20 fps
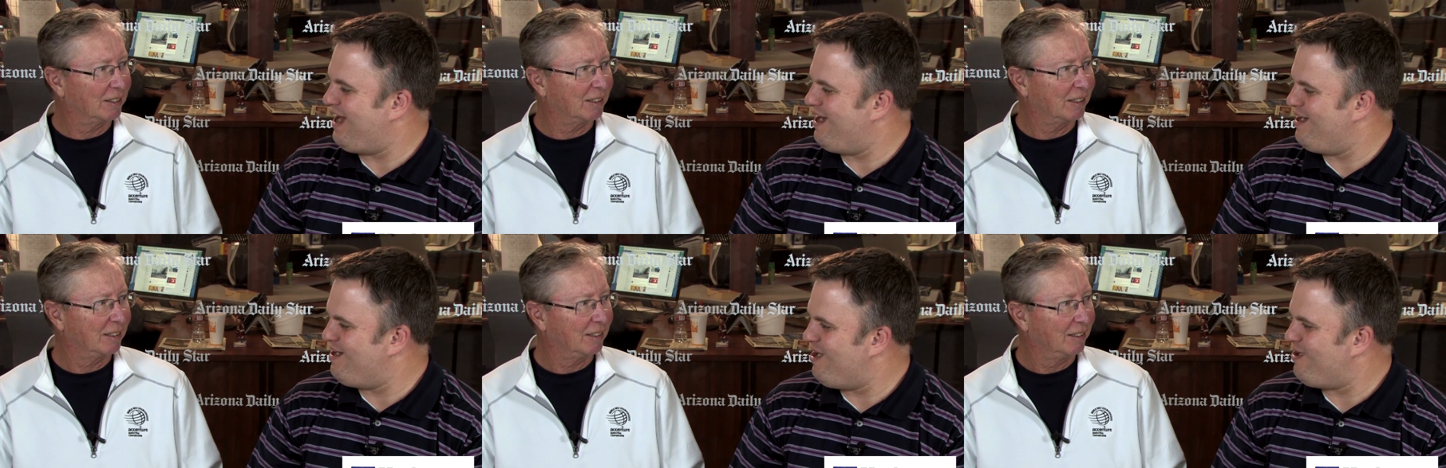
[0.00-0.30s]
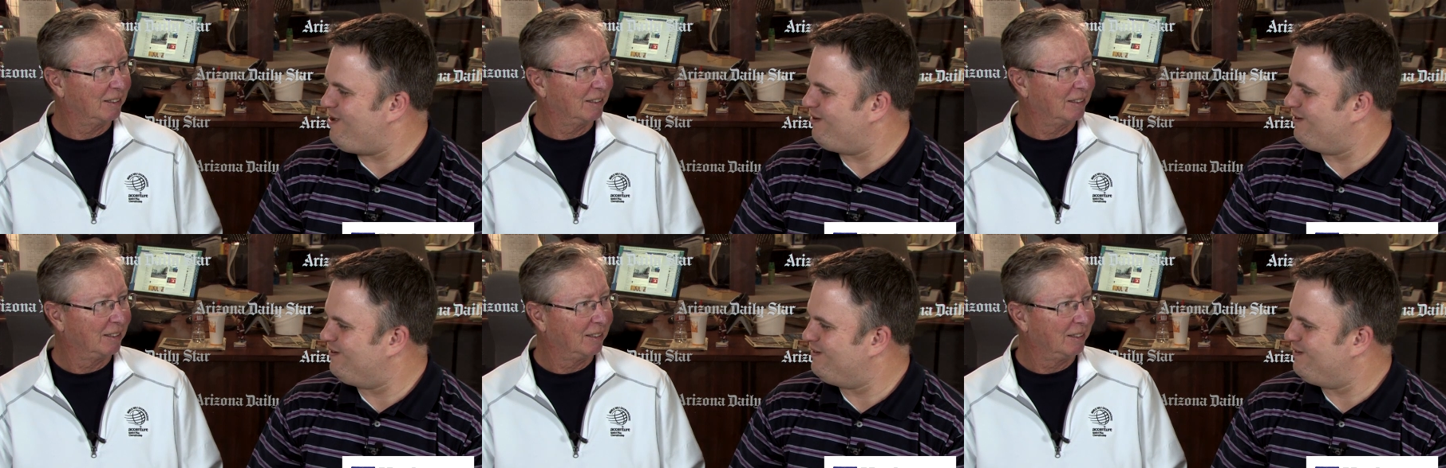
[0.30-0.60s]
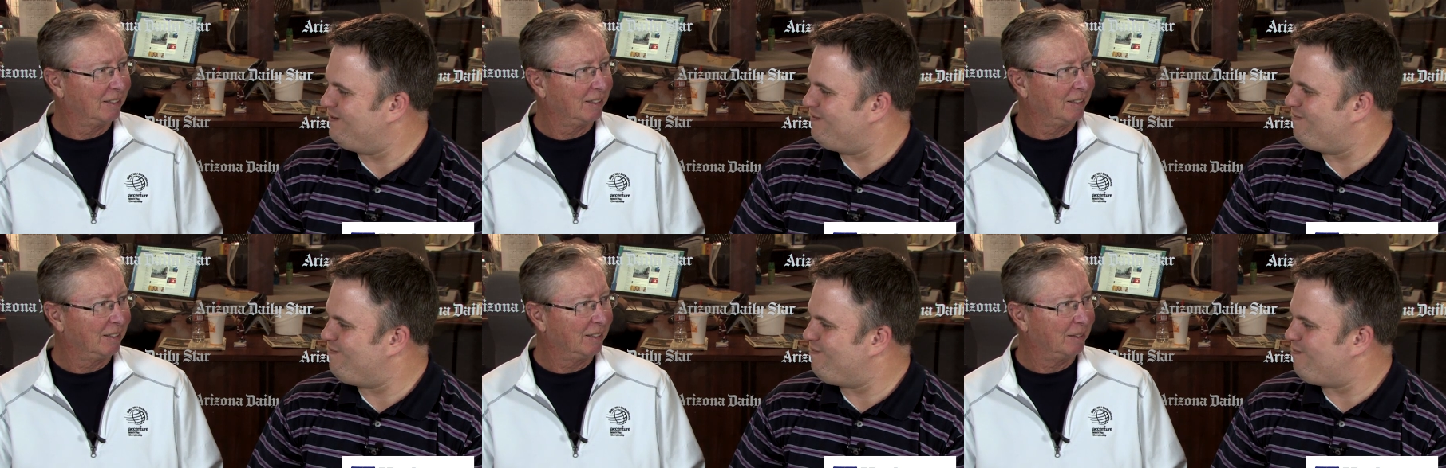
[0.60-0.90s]
Speaker 1: I know.
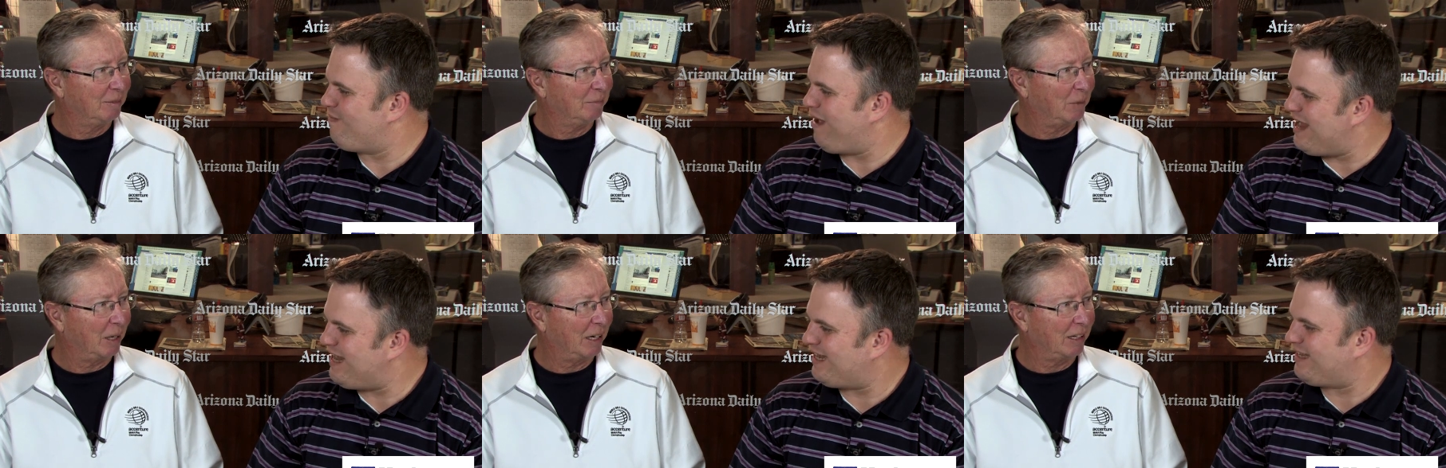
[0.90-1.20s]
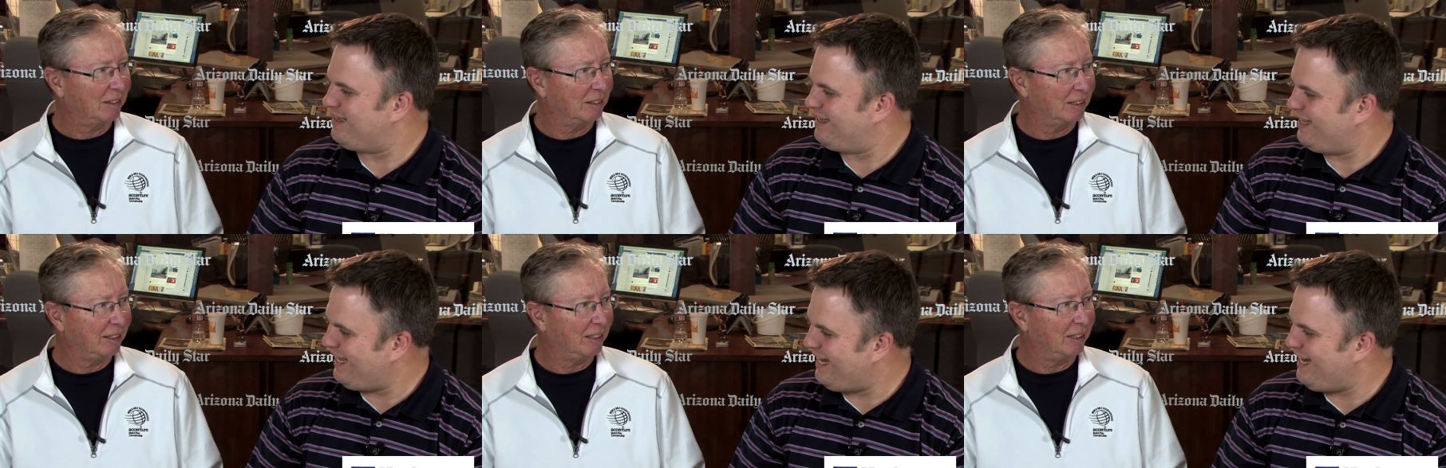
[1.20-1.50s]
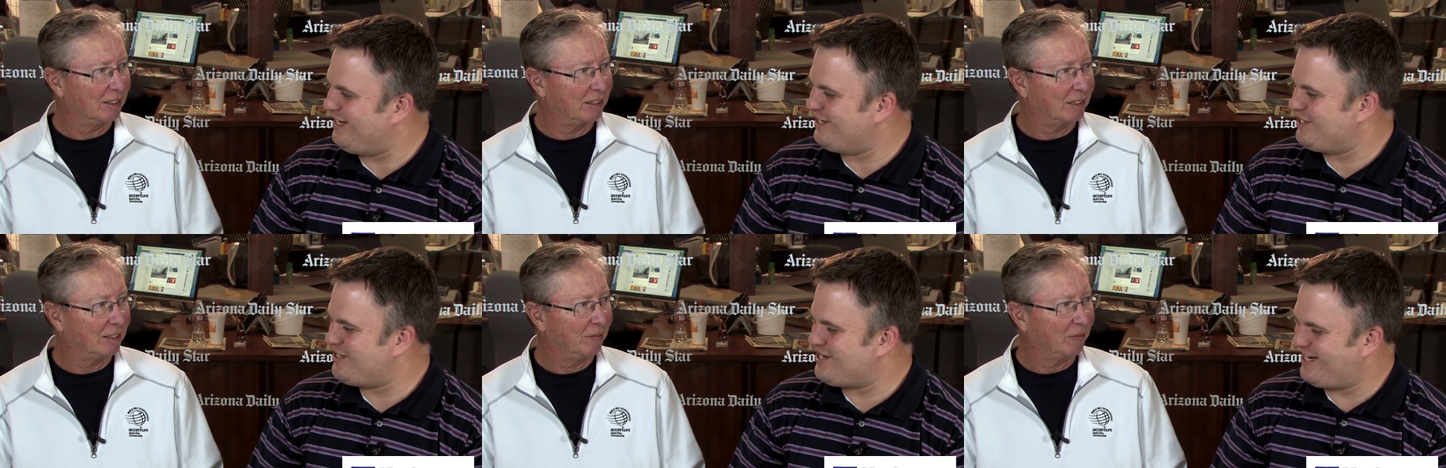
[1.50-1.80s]
Mike, Mike
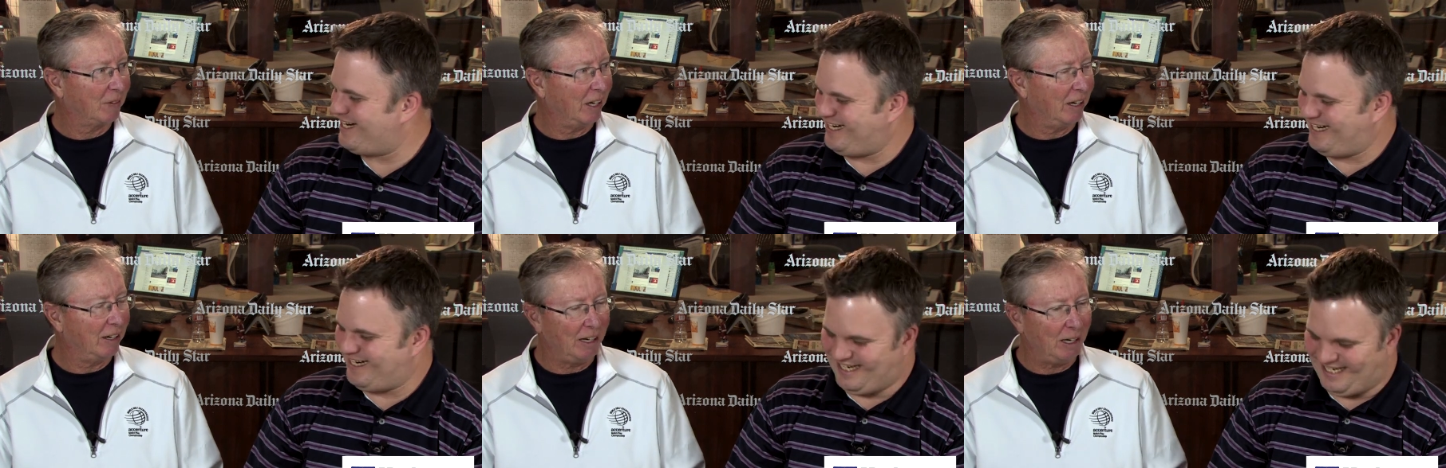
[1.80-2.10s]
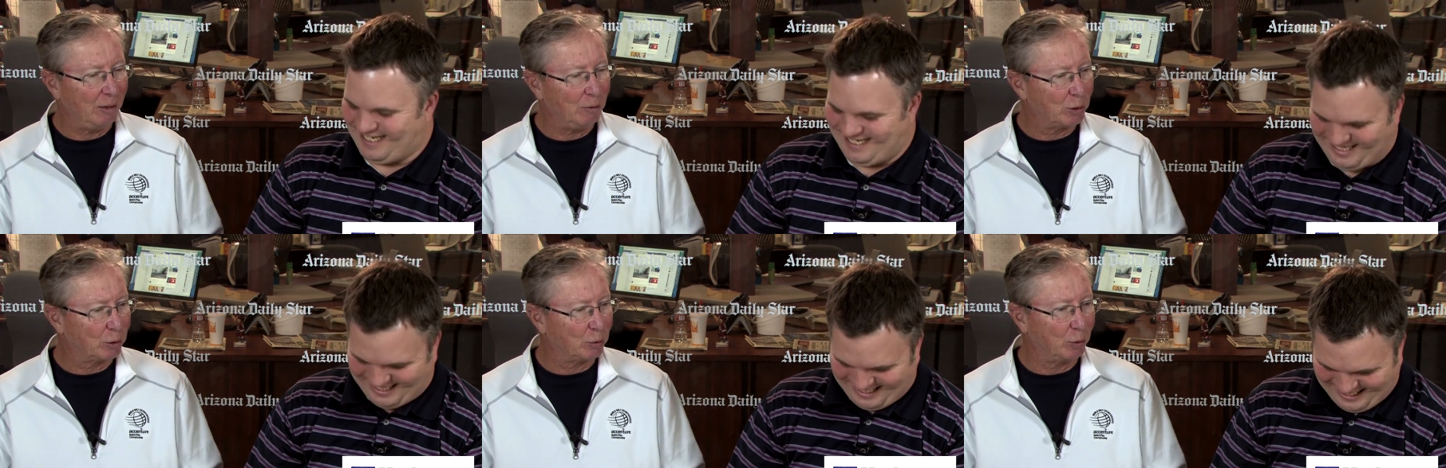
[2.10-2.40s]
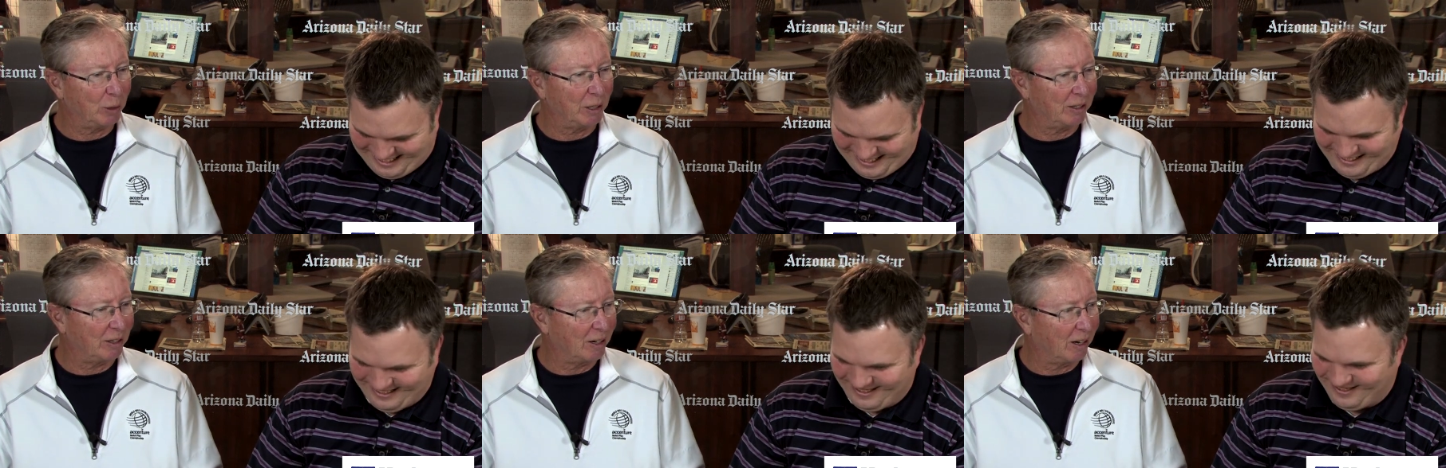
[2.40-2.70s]
Leach. and he was
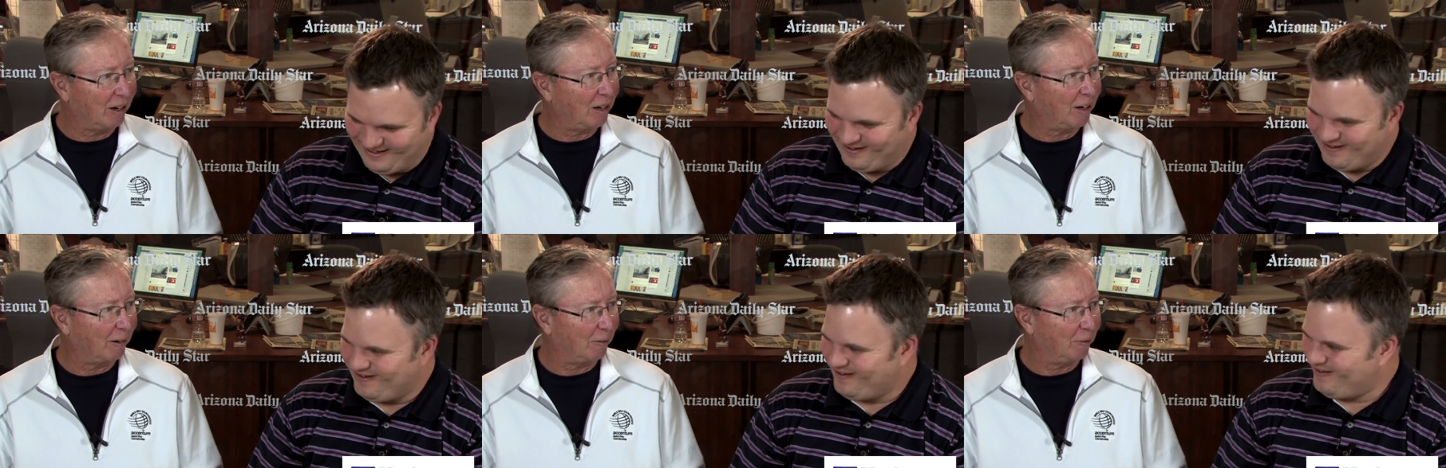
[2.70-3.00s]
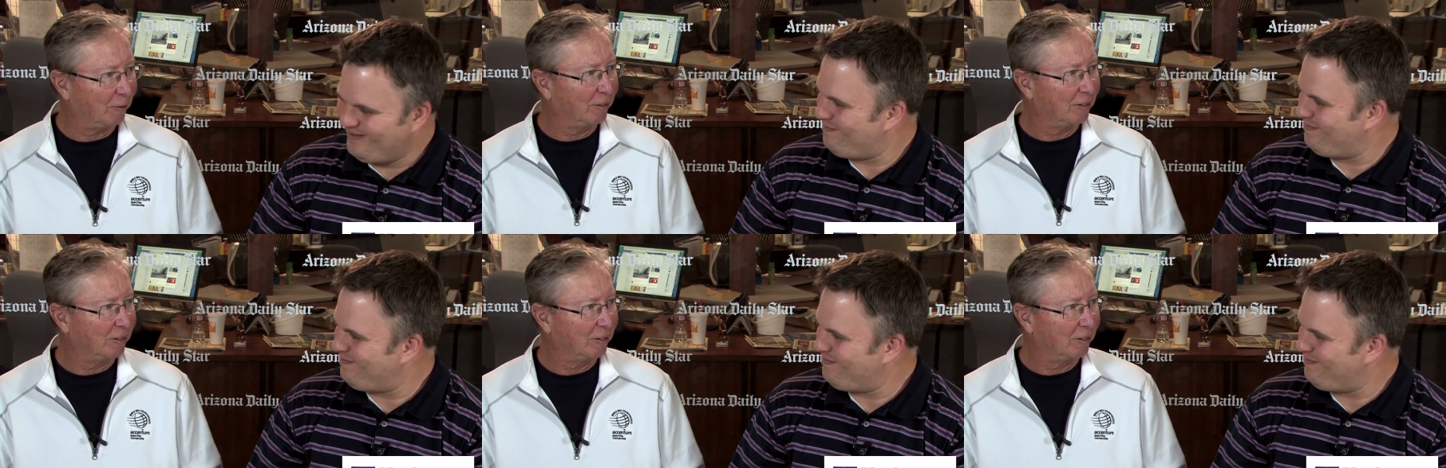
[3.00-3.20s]
written off.